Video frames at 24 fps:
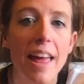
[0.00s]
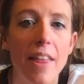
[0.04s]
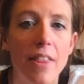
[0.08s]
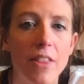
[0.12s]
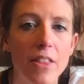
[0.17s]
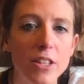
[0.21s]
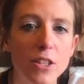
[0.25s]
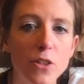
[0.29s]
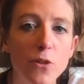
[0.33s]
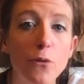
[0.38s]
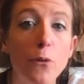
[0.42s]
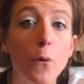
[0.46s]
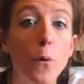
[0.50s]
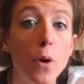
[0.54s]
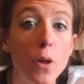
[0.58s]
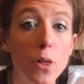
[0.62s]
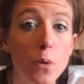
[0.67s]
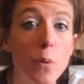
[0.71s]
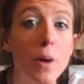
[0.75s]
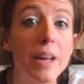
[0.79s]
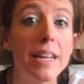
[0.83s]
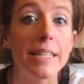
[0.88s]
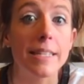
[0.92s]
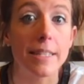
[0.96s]
This
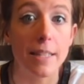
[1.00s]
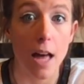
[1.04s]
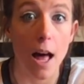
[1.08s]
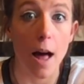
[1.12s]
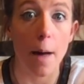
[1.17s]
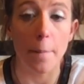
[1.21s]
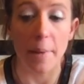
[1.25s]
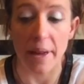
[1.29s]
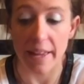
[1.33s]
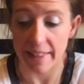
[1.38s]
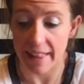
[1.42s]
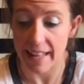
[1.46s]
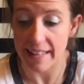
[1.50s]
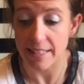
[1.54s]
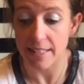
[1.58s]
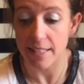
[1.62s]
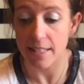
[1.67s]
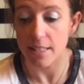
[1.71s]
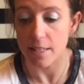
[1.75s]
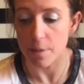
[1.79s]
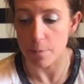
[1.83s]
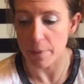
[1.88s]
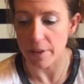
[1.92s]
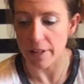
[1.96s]
fourth one is coming. That's
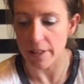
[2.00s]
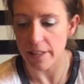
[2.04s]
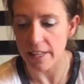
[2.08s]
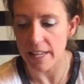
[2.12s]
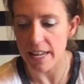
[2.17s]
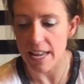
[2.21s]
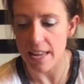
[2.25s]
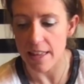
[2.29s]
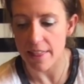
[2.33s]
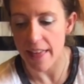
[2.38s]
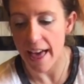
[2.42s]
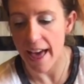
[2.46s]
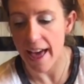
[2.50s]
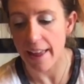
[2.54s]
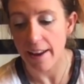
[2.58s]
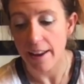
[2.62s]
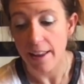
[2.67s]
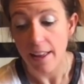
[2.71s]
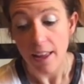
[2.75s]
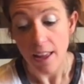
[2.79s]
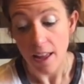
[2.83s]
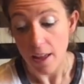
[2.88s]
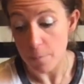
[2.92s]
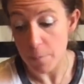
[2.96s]
stability, that
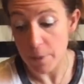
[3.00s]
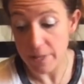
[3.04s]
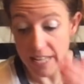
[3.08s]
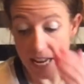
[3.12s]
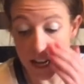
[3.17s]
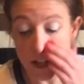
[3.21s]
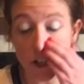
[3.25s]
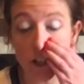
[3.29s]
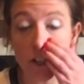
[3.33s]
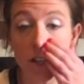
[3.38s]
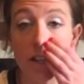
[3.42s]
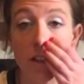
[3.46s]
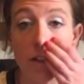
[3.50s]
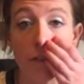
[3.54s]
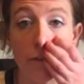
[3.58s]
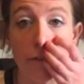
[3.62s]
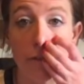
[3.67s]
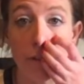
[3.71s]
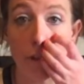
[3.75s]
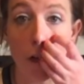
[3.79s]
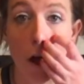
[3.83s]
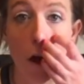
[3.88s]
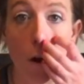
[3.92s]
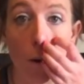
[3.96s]
potentially the
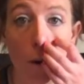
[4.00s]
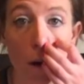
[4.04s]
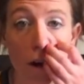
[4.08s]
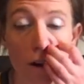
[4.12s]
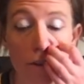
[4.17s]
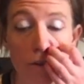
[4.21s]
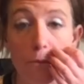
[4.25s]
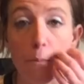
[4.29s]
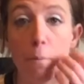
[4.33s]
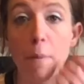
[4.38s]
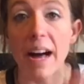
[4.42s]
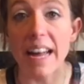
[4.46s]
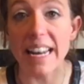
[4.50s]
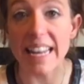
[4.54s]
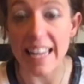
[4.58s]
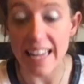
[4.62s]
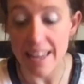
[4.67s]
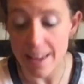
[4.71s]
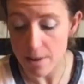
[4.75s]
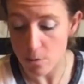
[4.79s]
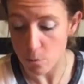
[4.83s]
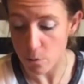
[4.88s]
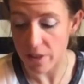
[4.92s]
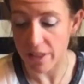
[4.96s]
flow of
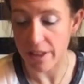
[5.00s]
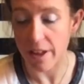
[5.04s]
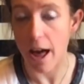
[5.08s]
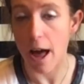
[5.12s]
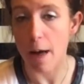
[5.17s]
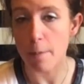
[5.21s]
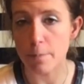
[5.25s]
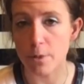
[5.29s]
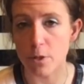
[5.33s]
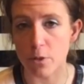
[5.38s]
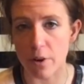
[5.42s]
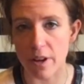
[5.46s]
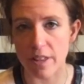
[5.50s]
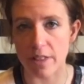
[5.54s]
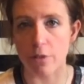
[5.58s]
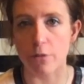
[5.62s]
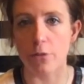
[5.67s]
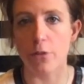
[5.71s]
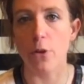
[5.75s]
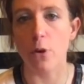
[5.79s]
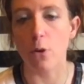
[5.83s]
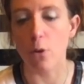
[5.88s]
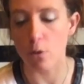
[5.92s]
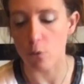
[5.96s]
money with cups, right? The
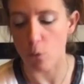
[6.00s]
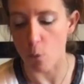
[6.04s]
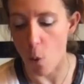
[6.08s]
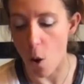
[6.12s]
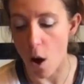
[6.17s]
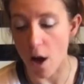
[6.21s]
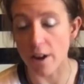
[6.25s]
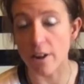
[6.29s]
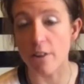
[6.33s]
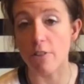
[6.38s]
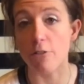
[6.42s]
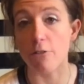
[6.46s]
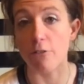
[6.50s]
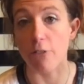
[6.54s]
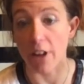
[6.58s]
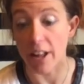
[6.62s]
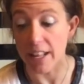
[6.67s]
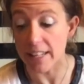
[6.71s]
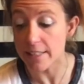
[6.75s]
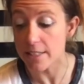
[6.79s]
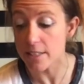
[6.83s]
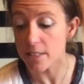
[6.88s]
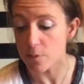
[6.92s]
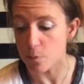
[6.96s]
flow of water,
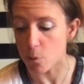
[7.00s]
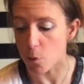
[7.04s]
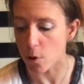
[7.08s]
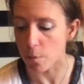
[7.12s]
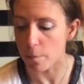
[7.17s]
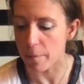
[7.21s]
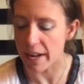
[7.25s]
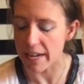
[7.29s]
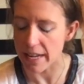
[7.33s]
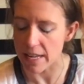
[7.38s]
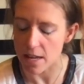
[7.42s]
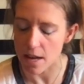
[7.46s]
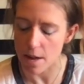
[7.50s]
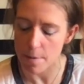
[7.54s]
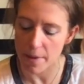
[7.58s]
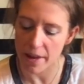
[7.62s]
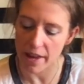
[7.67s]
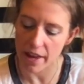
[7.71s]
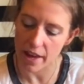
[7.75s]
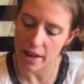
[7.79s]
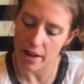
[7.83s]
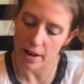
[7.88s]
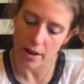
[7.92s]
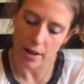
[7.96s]
funds, more money
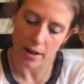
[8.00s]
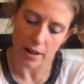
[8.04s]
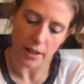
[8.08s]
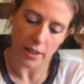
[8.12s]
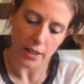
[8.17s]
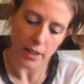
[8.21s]
coming in.